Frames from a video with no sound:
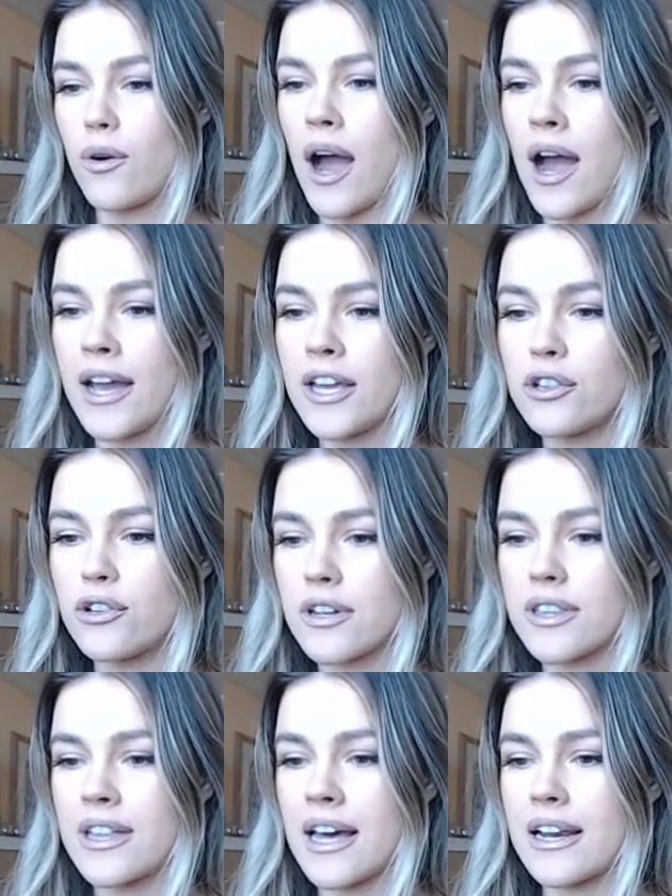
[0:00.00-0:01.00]
I
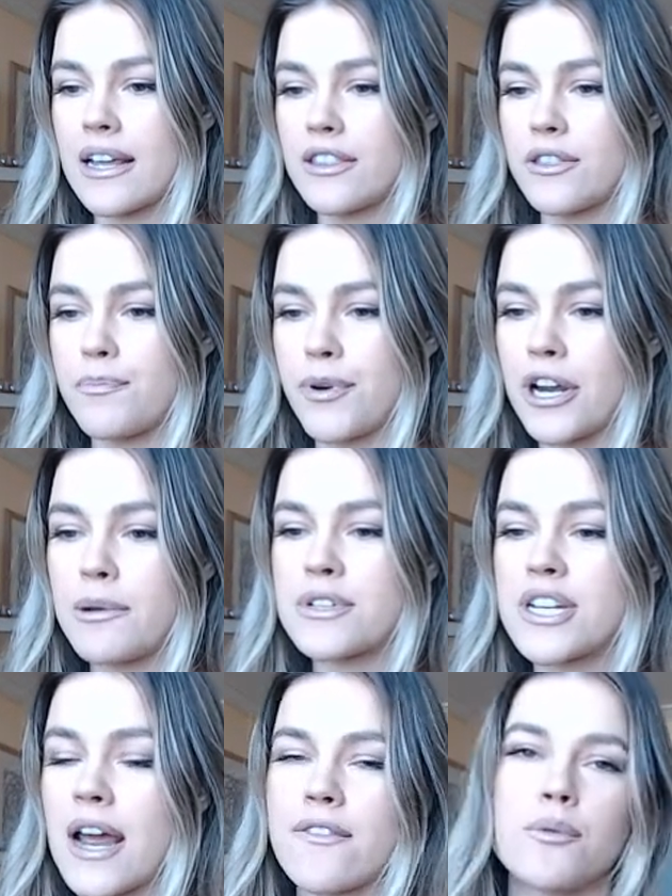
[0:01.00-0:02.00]
look that pretty
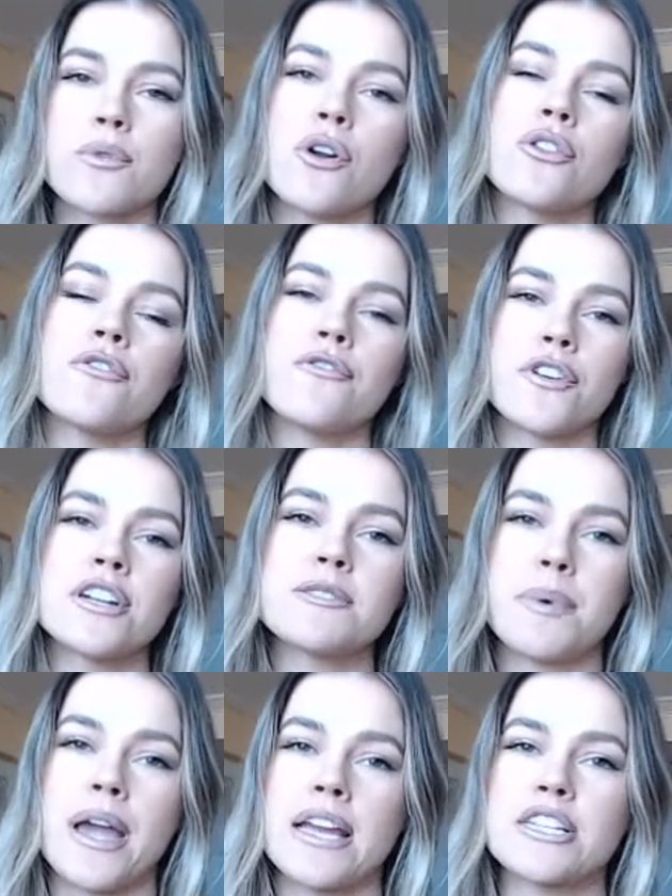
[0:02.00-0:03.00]
much everyone on the
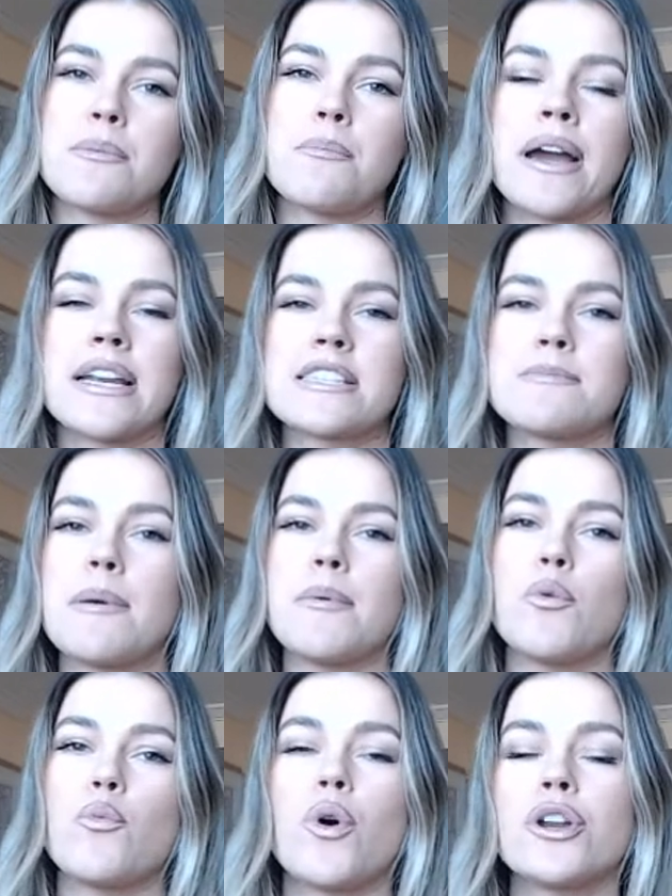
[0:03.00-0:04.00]
first page, minus
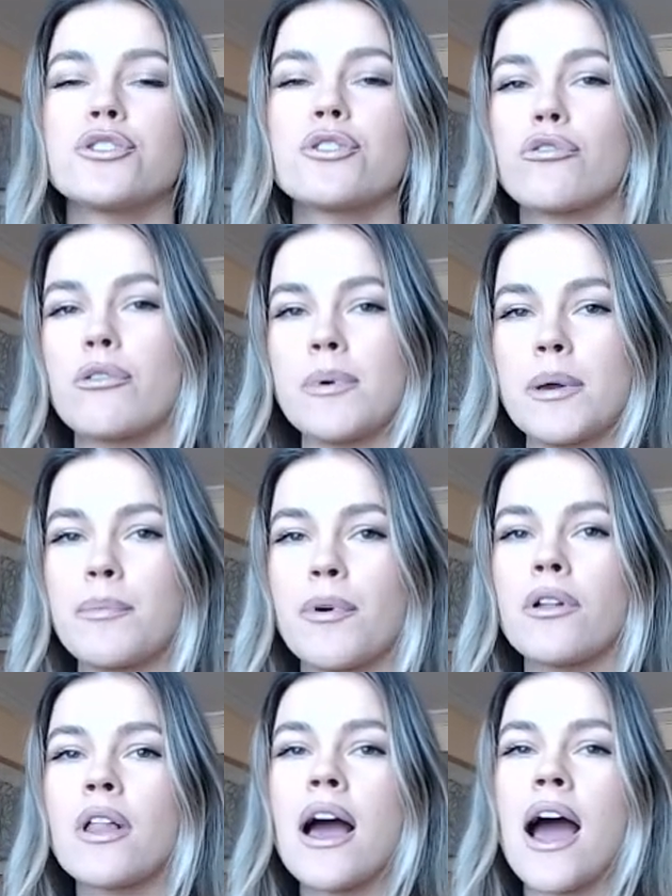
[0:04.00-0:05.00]
maybe 1 to 3
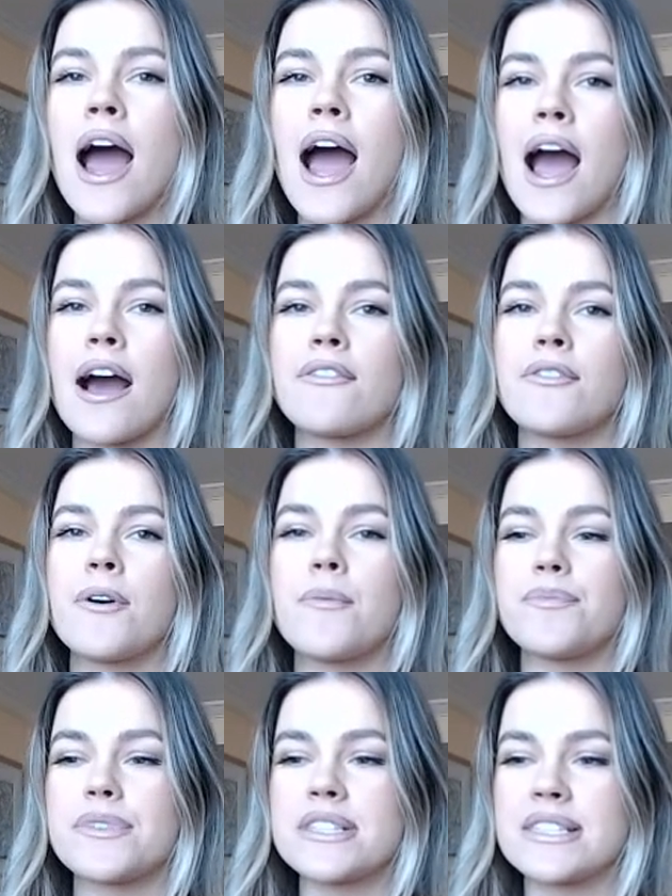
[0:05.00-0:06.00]
people, have
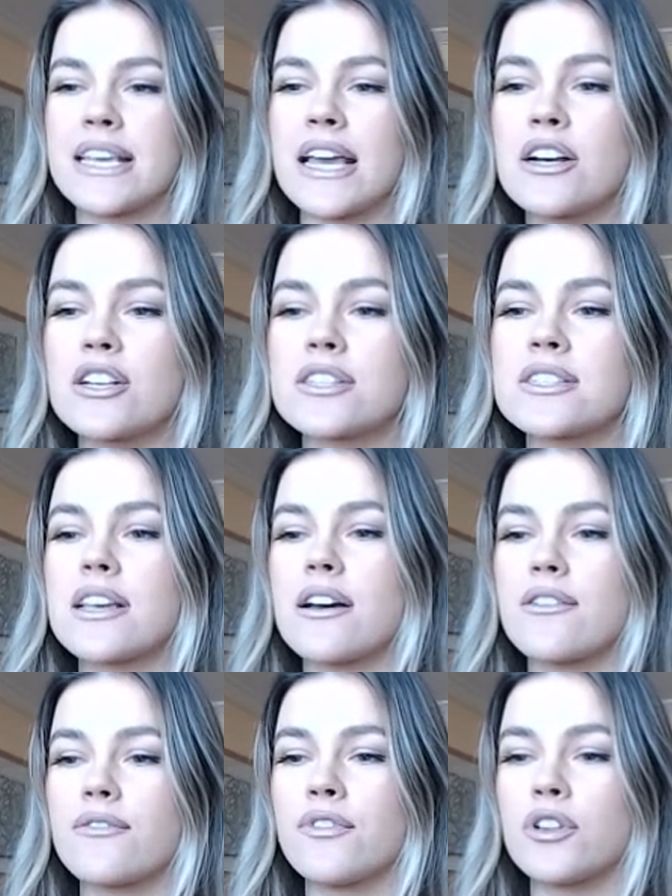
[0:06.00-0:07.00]
sales
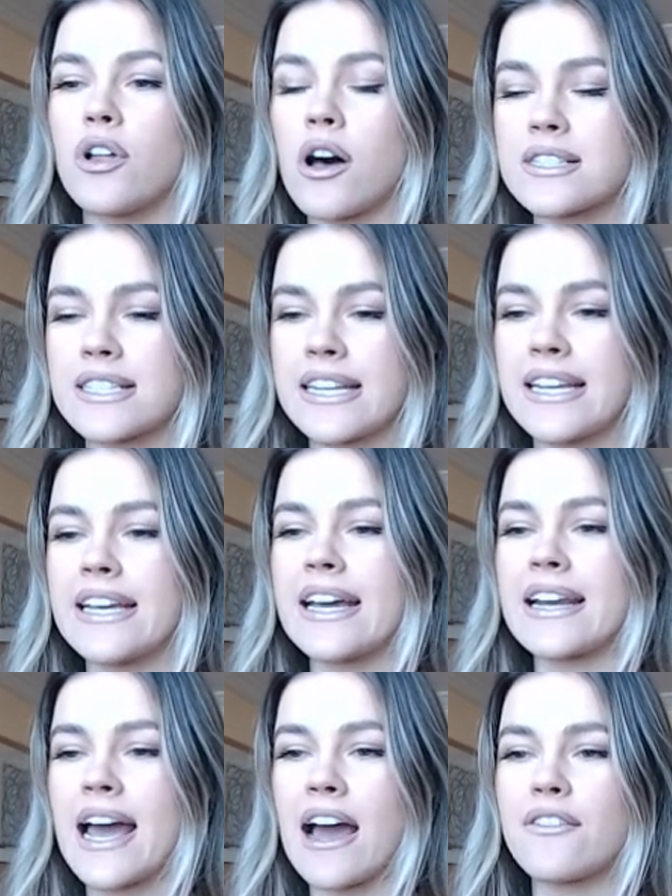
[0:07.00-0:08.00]
velocity
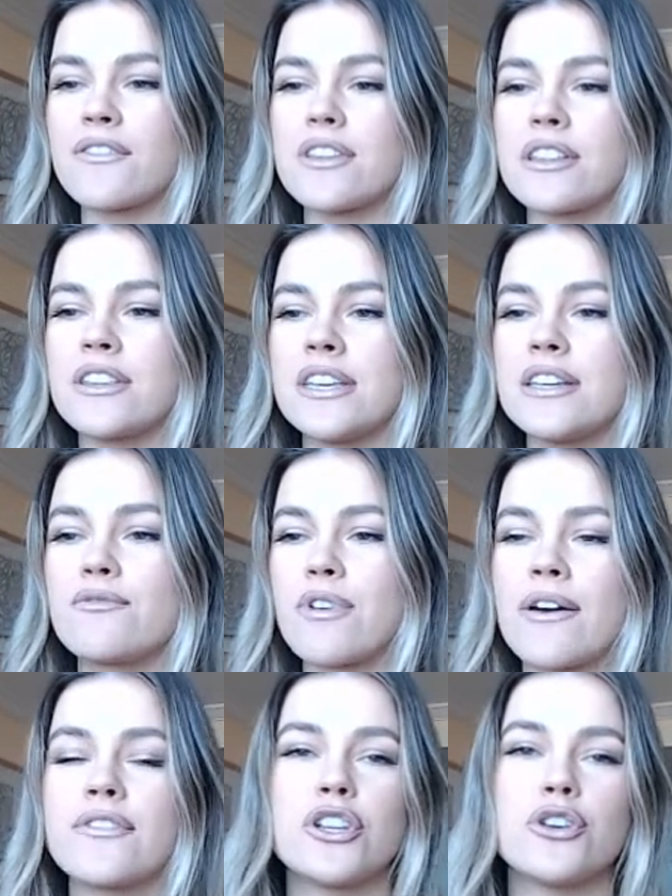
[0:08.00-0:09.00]
and have the
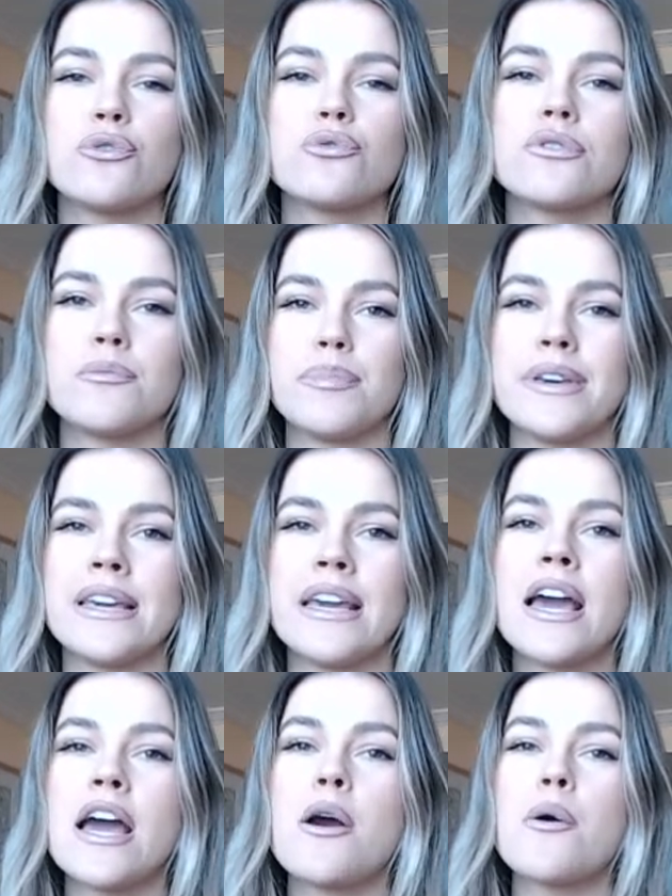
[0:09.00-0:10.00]
revenue to
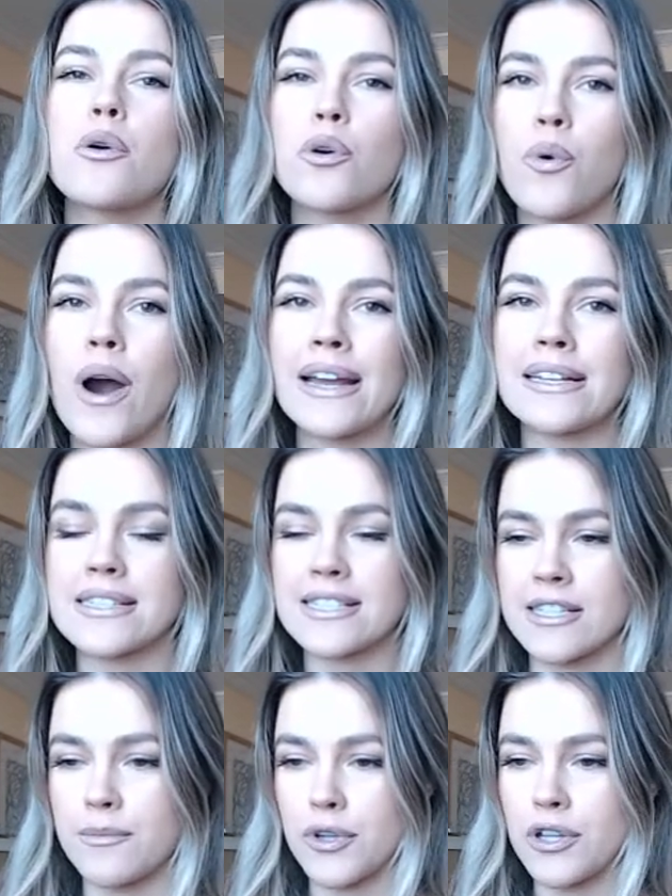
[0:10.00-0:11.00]
be quite
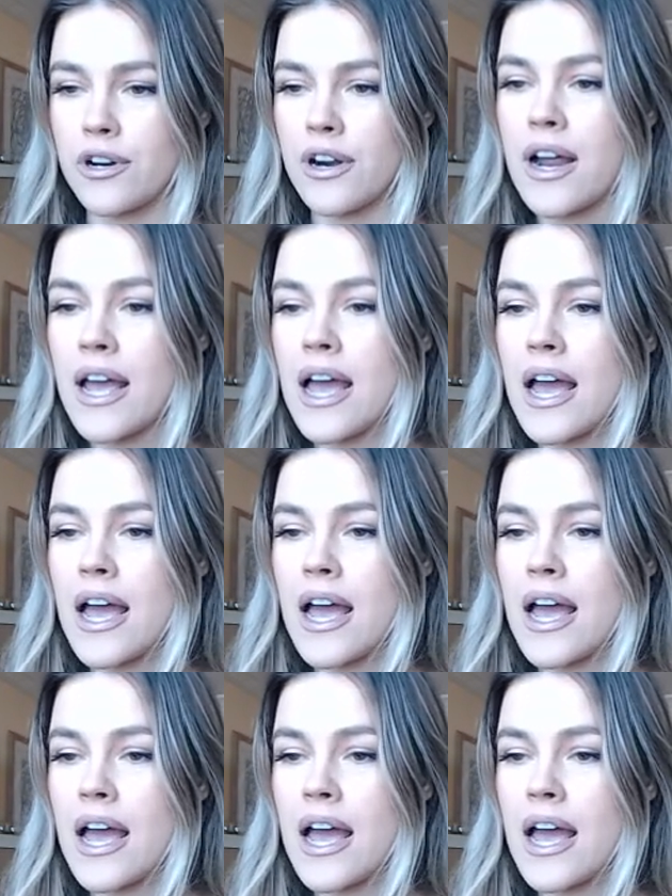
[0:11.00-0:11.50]
similar.